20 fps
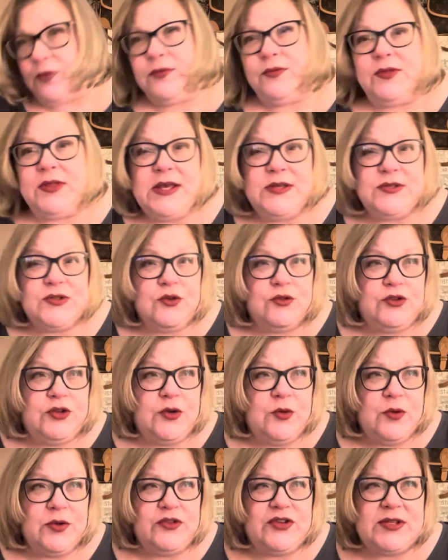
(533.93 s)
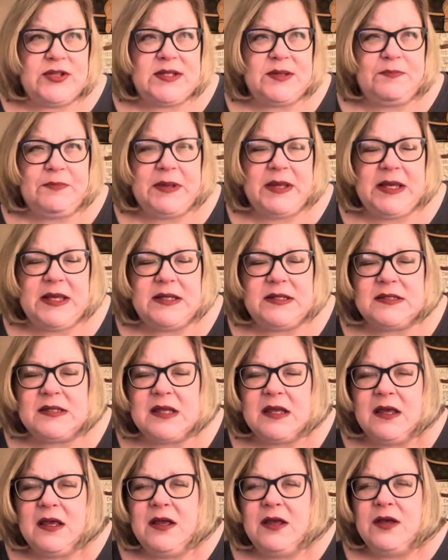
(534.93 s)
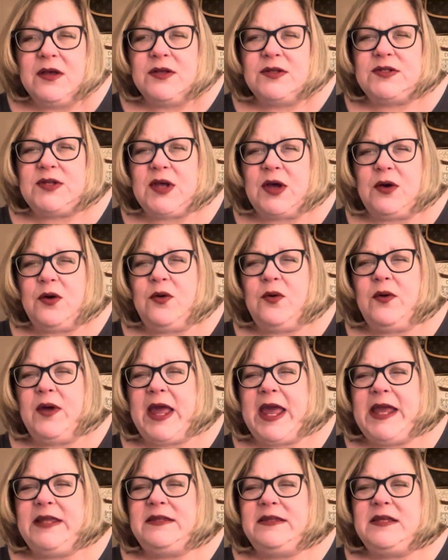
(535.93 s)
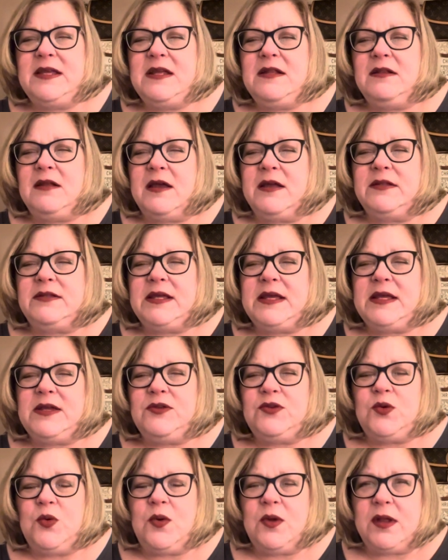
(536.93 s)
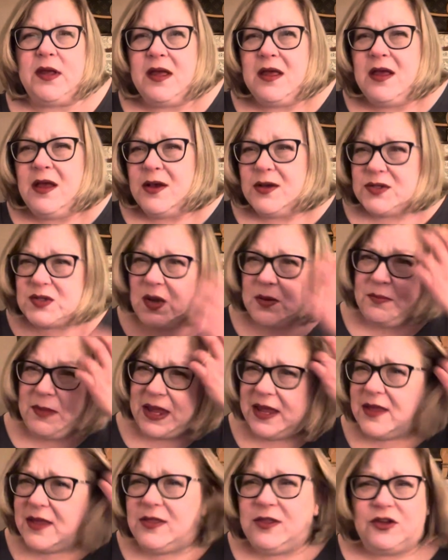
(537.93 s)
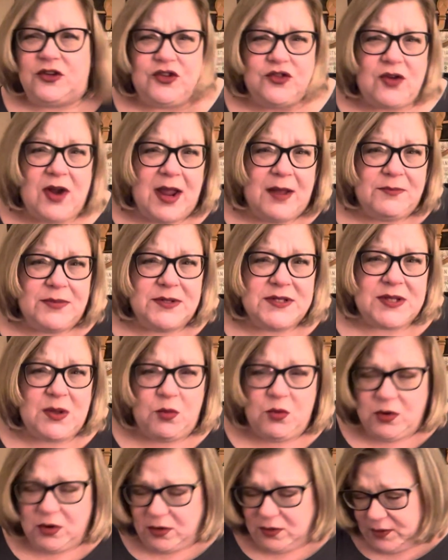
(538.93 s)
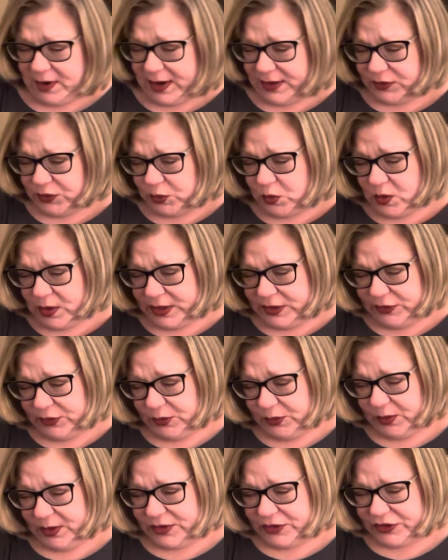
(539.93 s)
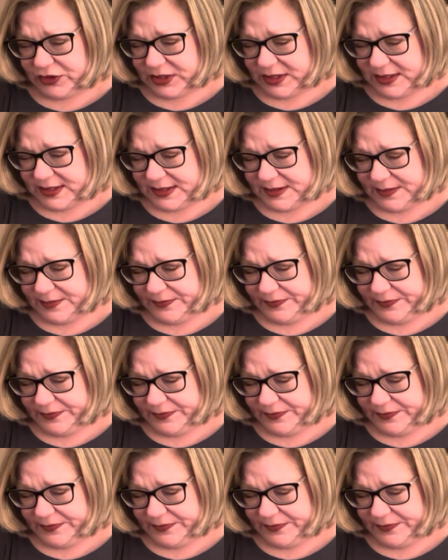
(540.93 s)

these are 2 inches a piece. So 18, 19, 20. So I'm making the strap somewhere around 22 inches